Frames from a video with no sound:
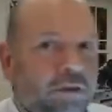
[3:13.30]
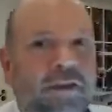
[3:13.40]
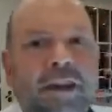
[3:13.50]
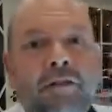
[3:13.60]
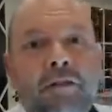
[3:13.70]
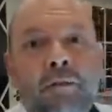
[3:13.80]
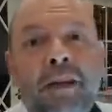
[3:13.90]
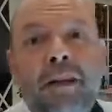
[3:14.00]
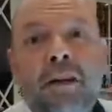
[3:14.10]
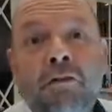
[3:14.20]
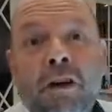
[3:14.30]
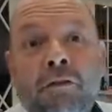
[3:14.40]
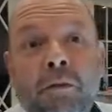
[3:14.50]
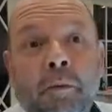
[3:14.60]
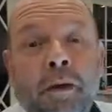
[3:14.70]
have given me a run
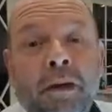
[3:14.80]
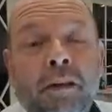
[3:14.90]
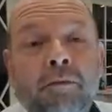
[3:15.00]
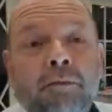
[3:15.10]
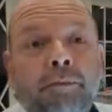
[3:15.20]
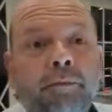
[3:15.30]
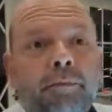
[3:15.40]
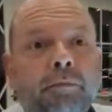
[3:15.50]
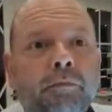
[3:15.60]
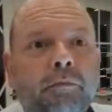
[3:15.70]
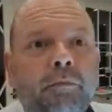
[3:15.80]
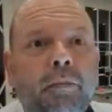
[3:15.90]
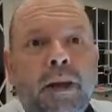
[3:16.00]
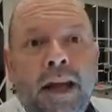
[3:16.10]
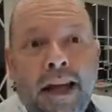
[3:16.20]
for my money.
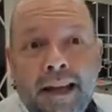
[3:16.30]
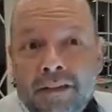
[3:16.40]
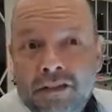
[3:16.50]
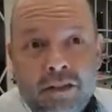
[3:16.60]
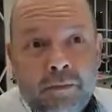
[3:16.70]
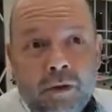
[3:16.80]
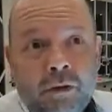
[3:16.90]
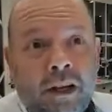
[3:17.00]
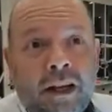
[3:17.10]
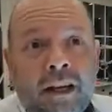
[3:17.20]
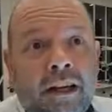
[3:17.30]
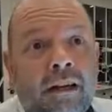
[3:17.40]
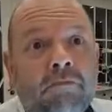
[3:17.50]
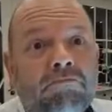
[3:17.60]
The hand seems okay.